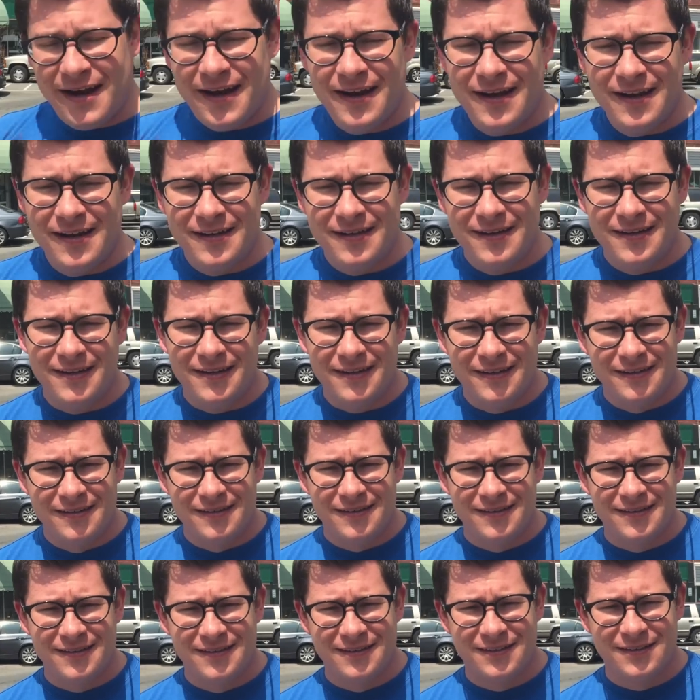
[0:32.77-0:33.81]
And uh,
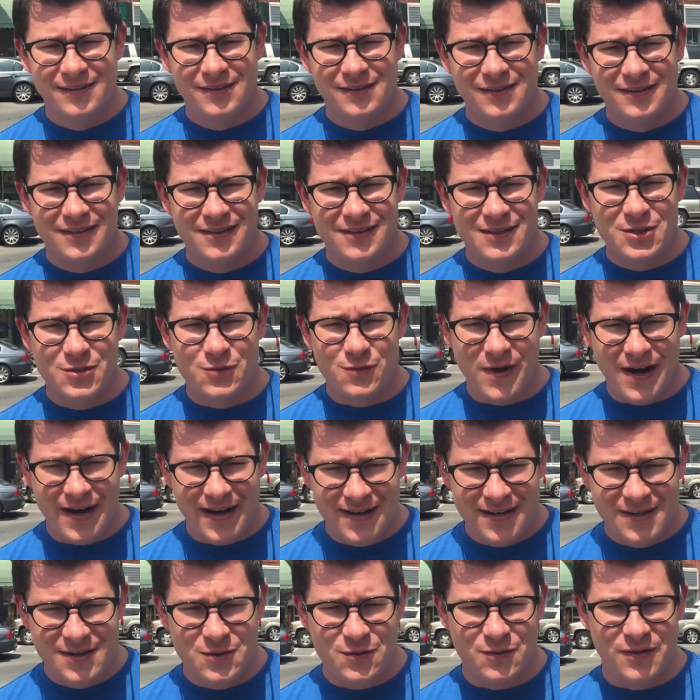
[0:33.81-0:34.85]
Swaney Swifts.
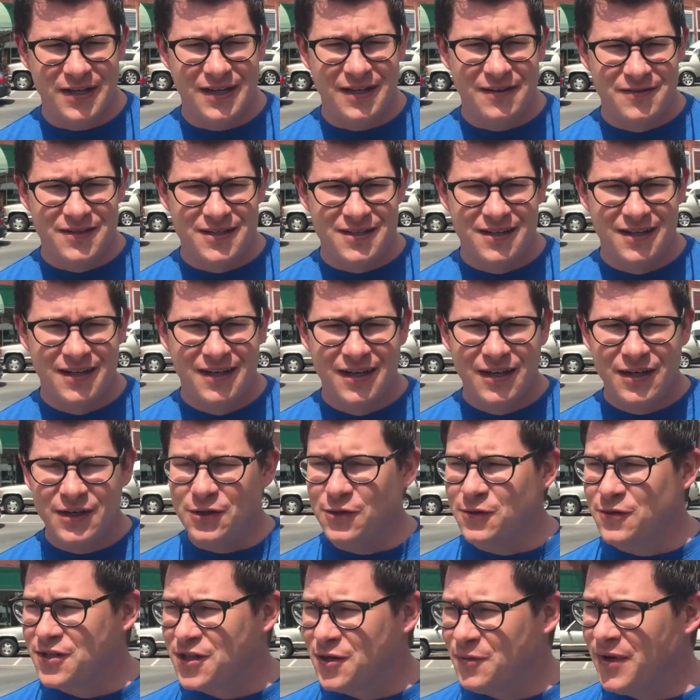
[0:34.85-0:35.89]
Swaney Swifts.
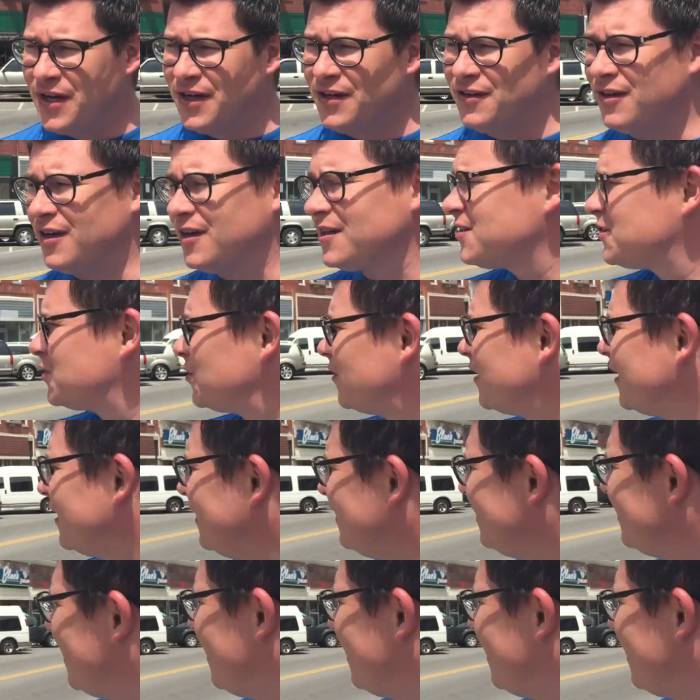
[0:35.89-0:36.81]
Okay. Used to be a drugstore here